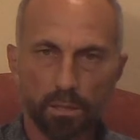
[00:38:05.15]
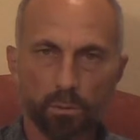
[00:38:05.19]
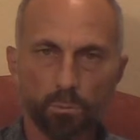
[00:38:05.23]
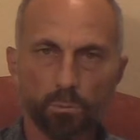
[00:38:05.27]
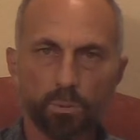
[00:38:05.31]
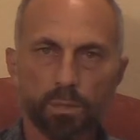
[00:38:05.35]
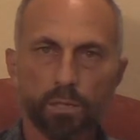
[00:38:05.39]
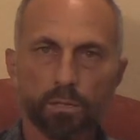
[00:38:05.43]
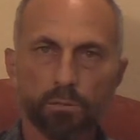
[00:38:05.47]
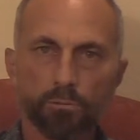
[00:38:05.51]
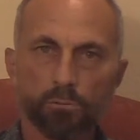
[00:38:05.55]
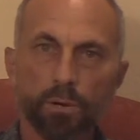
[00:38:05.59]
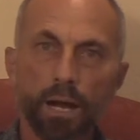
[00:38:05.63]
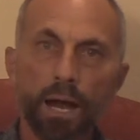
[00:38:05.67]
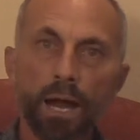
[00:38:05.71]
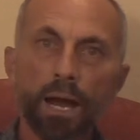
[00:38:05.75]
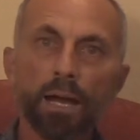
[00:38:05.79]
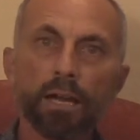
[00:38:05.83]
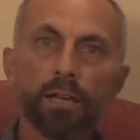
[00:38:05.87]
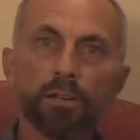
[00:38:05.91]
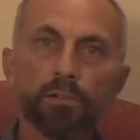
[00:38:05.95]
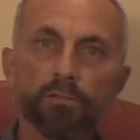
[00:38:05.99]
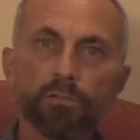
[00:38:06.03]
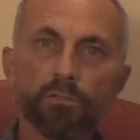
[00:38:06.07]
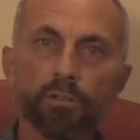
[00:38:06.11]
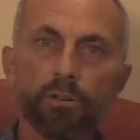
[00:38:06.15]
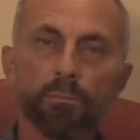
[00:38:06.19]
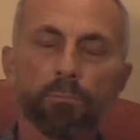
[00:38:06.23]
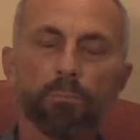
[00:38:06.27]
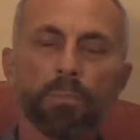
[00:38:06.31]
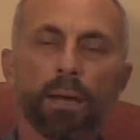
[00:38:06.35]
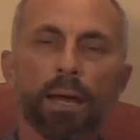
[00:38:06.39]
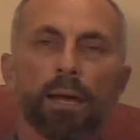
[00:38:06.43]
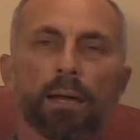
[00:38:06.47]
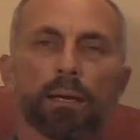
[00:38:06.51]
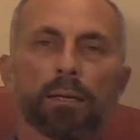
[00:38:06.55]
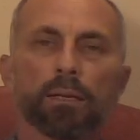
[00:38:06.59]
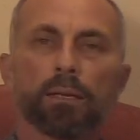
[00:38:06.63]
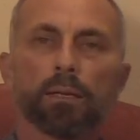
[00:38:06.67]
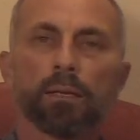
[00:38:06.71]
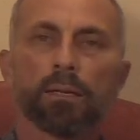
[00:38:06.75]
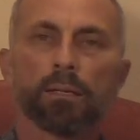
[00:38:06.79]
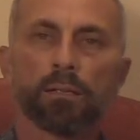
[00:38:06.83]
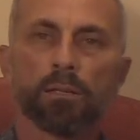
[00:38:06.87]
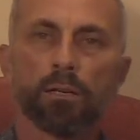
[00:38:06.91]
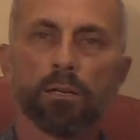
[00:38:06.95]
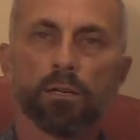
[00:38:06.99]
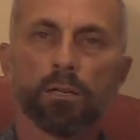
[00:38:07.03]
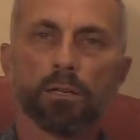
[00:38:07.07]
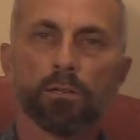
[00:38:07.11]
We arrive back
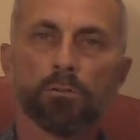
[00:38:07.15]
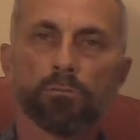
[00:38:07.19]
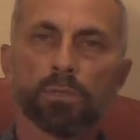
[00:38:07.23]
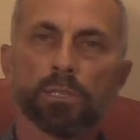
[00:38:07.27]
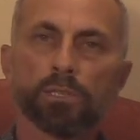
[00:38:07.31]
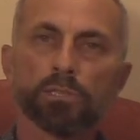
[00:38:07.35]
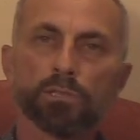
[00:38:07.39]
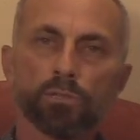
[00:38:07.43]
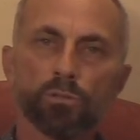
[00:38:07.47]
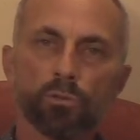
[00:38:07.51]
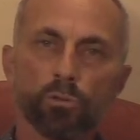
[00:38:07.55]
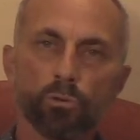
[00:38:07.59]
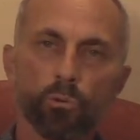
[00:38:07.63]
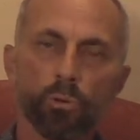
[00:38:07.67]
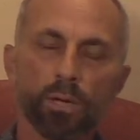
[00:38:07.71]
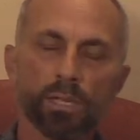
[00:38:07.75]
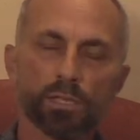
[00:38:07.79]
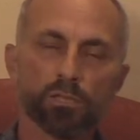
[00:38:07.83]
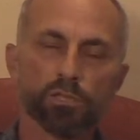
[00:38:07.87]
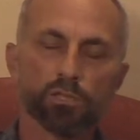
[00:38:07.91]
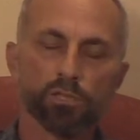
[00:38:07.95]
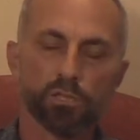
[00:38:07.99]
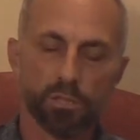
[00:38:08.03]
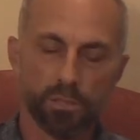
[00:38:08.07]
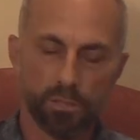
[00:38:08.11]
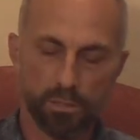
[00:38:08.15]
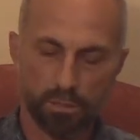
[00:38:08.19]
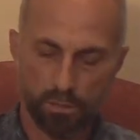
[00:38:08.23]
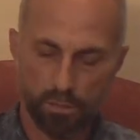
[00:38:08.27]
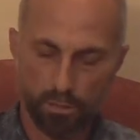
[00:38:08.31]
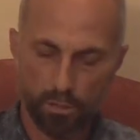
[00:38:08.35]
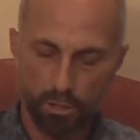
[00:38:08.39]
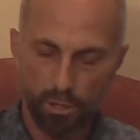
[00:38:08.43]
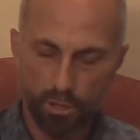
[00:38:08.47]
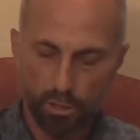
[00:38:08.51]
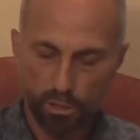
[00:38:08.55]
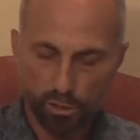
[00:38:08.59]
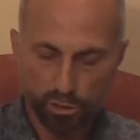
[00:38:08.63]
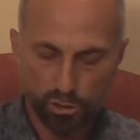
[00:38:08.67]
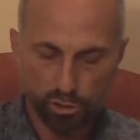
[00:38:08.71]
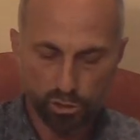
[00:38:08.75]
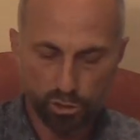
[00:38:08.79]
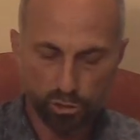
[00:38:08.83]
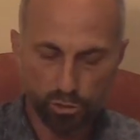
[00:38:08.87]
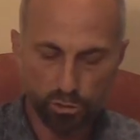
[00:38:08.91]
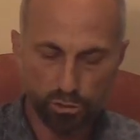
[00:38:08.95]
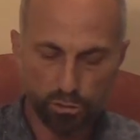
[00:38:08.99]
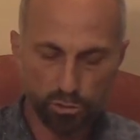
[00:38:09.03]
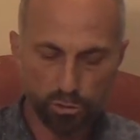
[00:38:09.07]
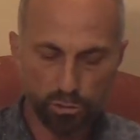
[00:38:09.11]
at our original question.
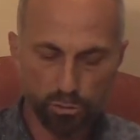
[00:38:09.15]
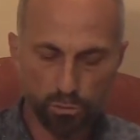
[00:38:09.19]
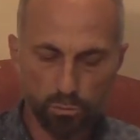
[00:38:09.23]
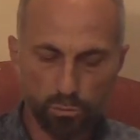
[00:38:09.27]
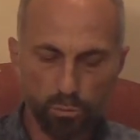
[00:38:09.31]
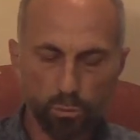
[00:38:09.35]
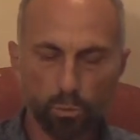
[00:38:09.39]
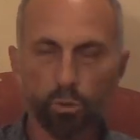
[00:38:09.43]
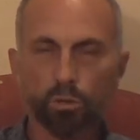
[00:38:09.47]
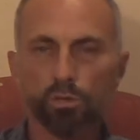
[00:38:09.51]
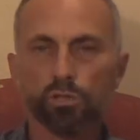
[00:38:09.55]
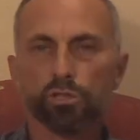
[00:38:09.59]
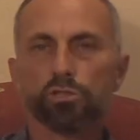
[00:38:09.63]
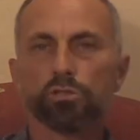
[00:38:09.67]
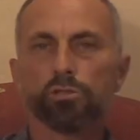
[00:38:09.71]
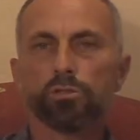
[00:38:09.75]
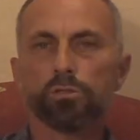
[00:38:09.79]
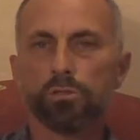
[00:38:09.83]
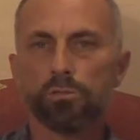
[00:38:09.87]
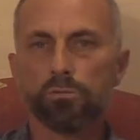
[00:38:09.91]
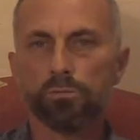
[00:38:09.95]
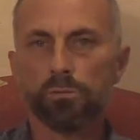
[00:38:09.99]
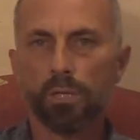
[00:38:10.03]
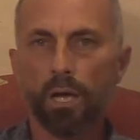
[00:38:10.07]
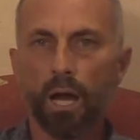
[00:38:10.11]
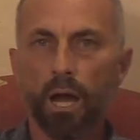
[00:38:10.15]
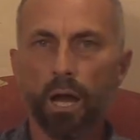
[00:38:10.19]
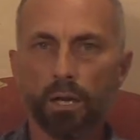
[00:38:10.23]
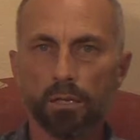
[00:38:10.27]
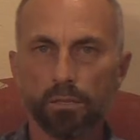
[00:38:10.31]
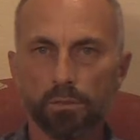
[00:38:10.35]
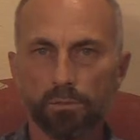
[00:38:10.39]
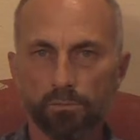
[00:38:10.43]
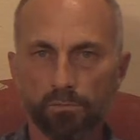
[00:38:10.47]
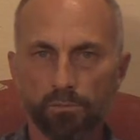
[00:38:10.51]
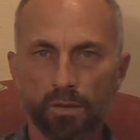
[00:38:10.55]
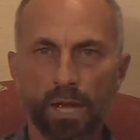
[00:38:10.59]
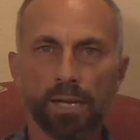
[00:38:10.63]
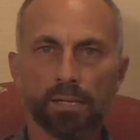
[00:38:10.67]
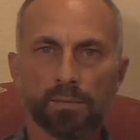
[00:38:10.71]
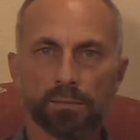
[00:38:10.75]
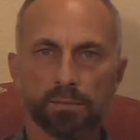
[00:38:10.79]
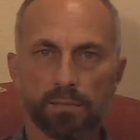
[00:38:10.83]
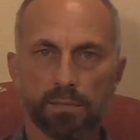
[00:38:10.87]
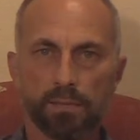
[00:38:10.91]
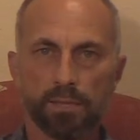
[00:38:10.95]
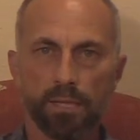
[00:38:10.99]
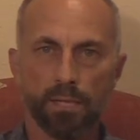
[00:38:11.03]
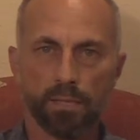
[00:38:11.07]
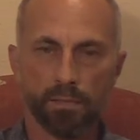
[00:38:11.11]
Should you or should you not
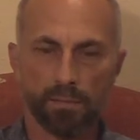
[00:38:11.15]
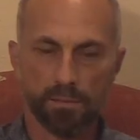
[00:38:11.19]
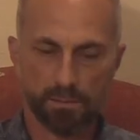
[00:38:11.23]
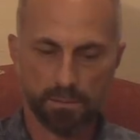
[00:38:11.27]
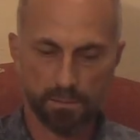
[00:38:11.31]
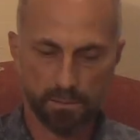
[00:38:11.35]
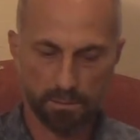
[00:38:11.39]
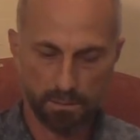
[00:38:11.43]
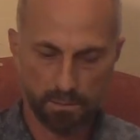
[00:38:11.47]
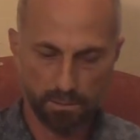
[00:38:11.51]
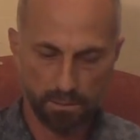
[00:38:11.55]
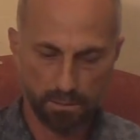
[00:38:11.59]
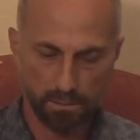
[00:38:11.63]
vaccinate?